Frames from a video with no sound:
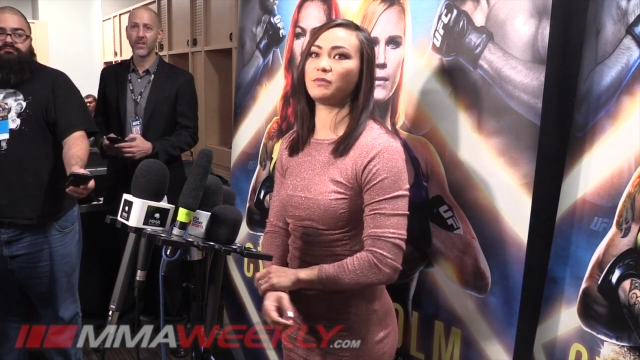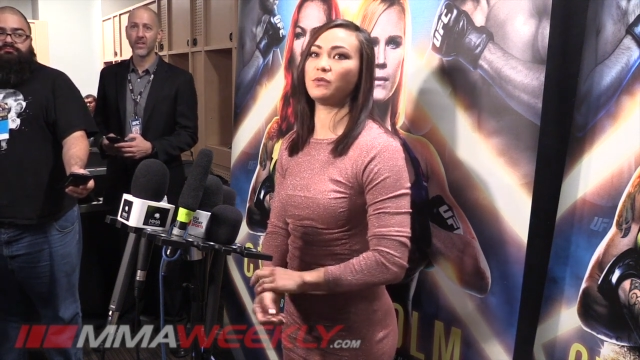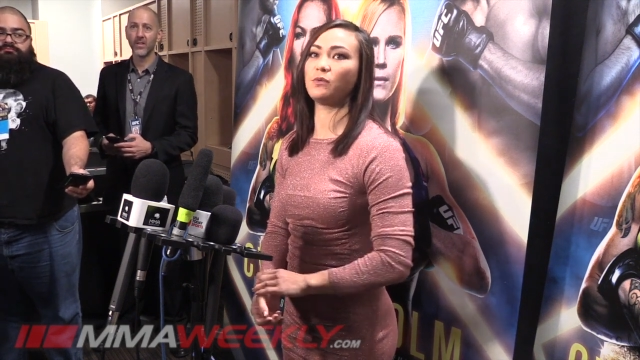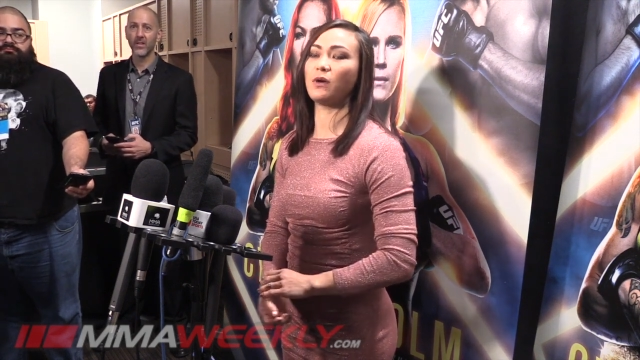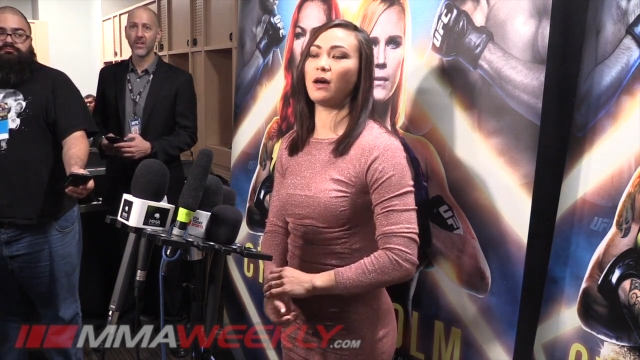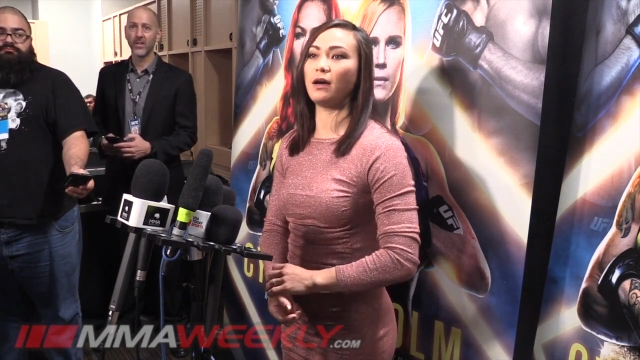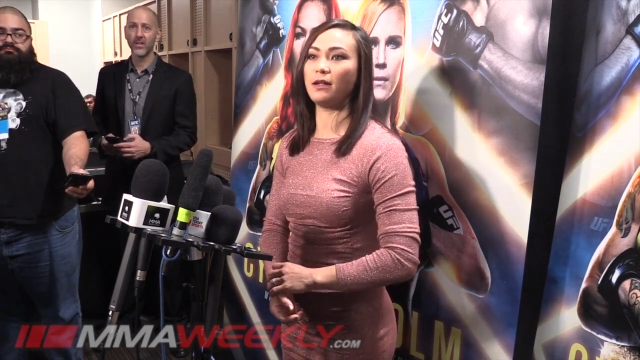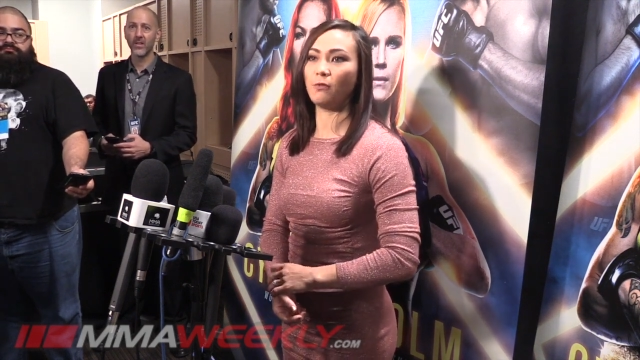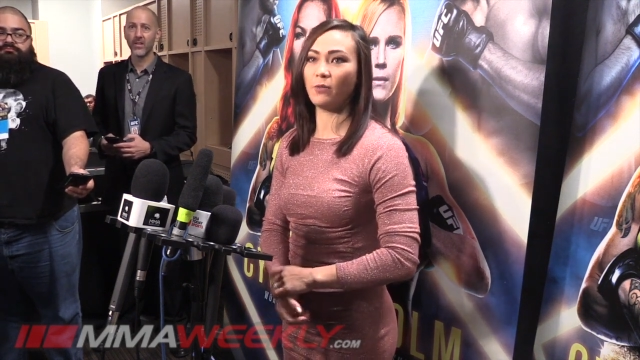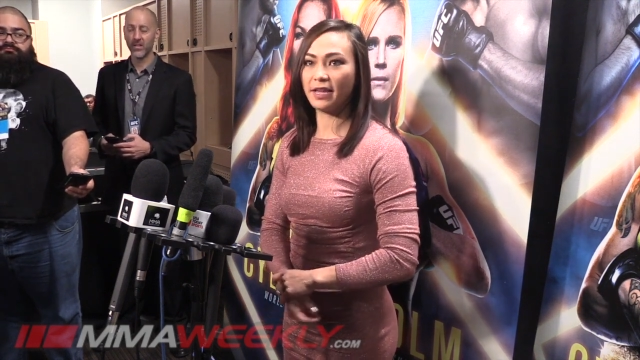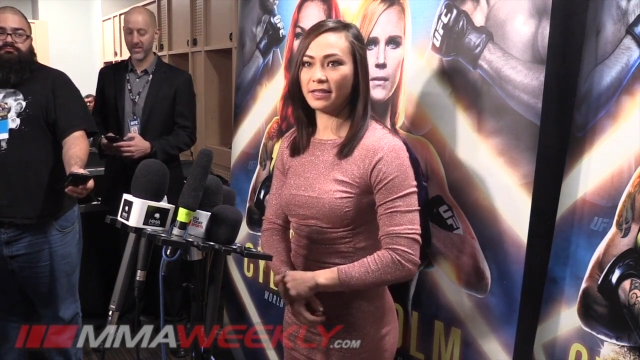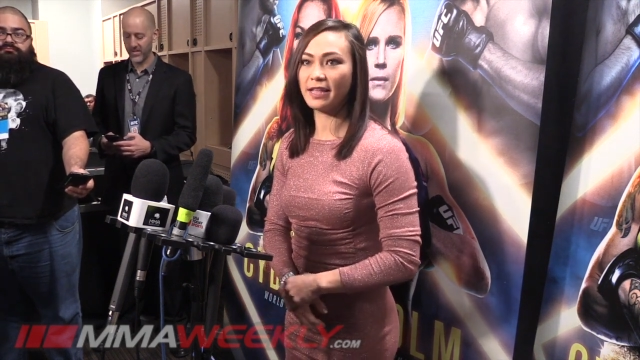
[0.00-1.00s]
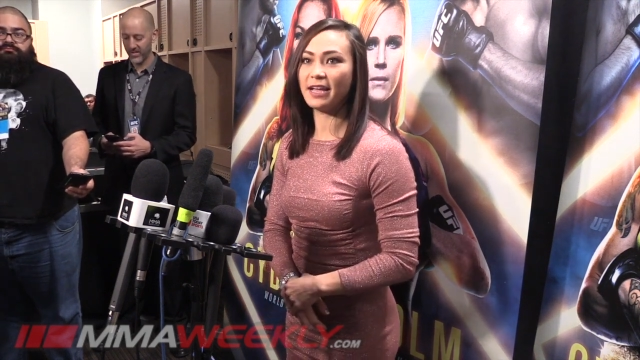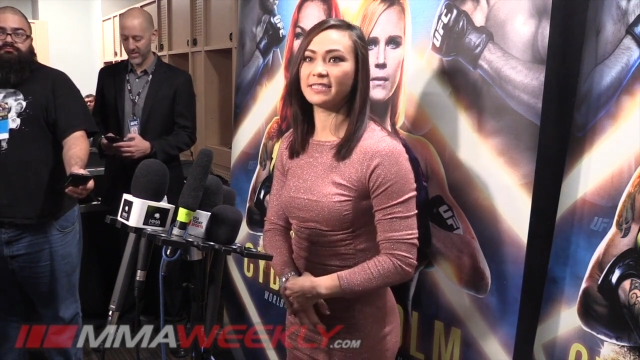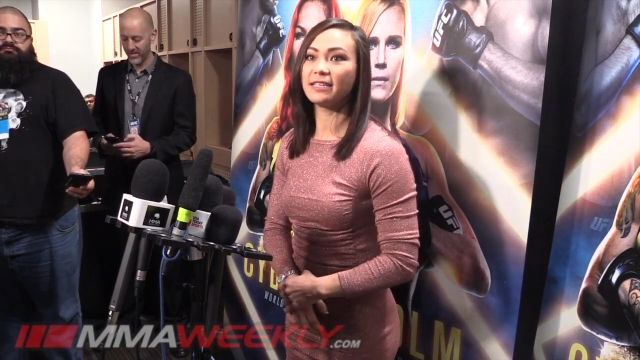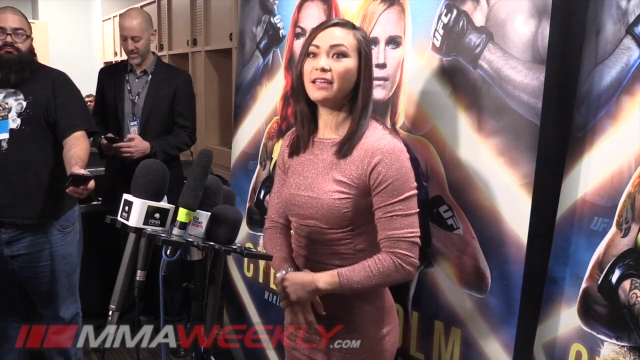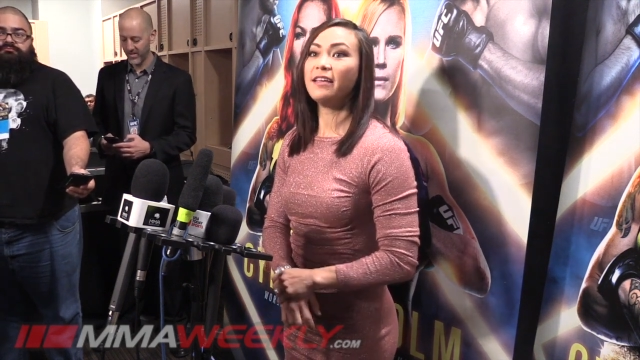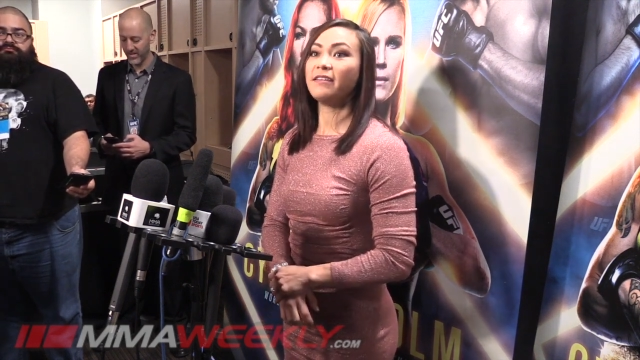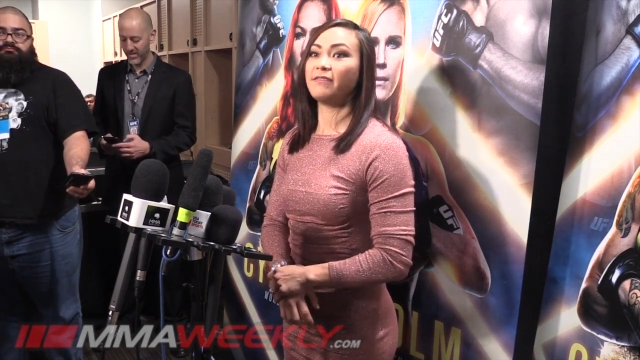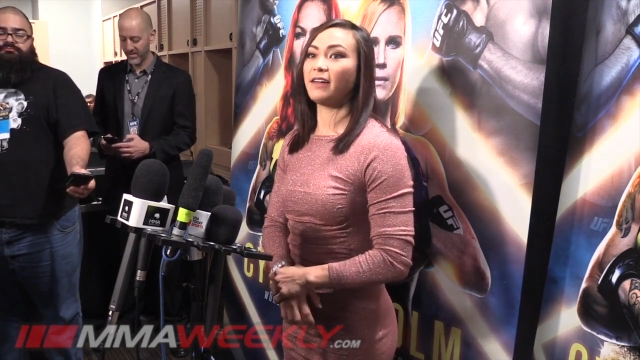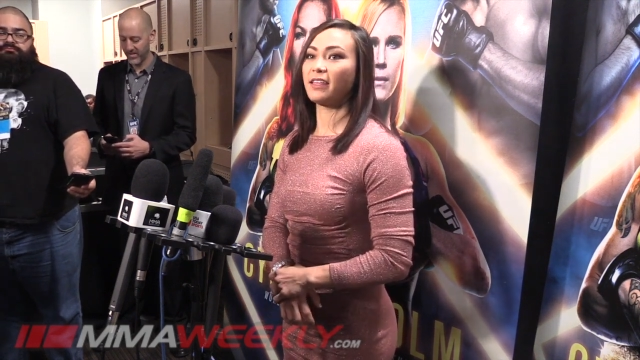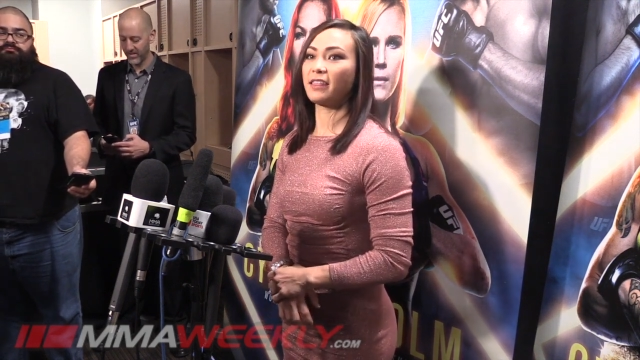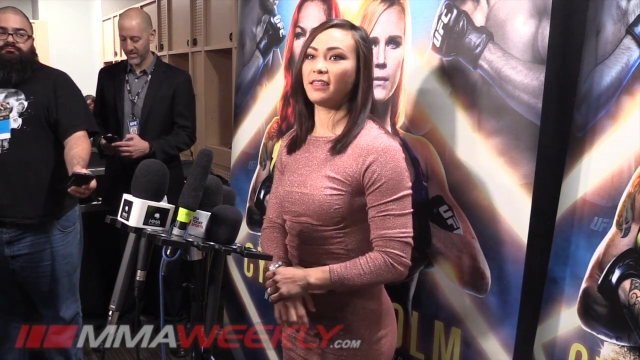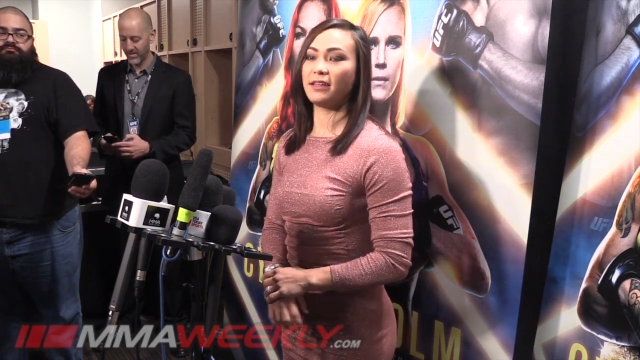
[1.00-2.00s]
Speaker 1: new uh, weight class,
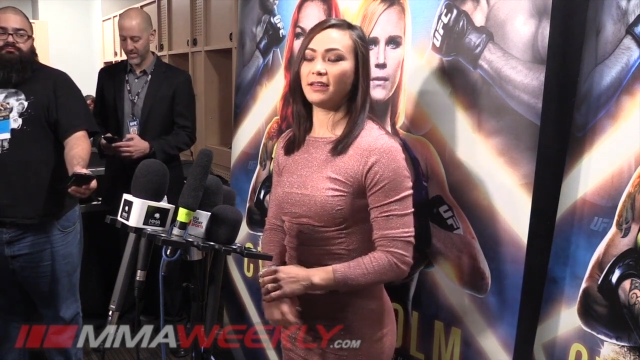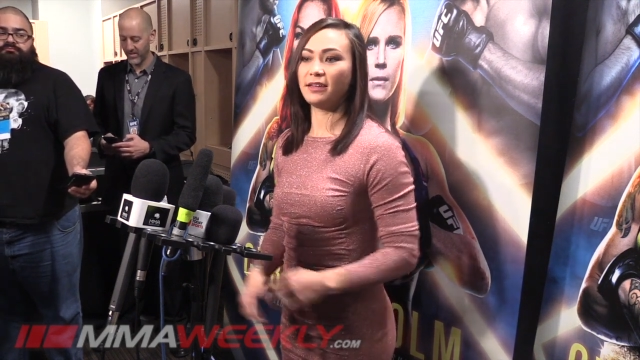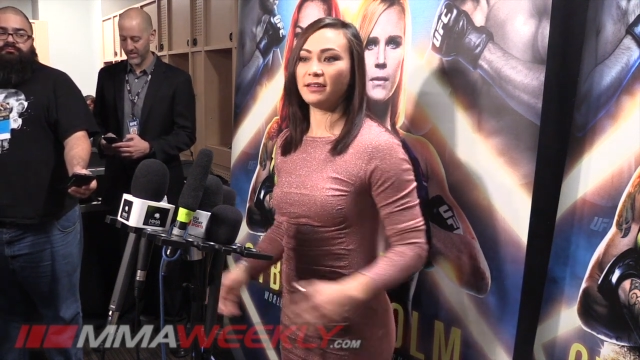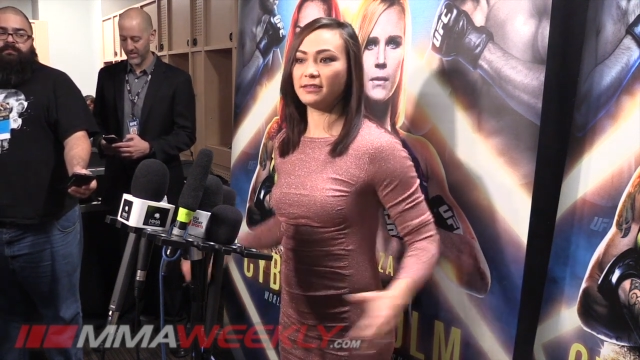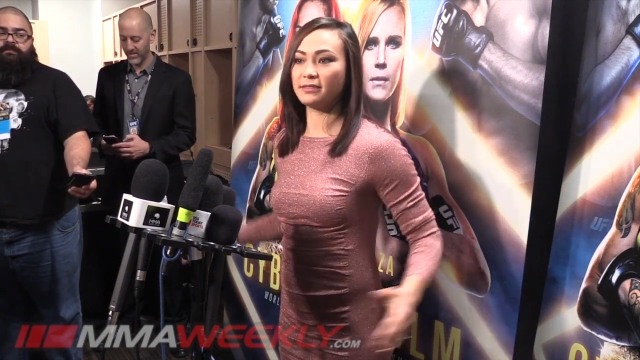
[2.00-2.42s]
finding the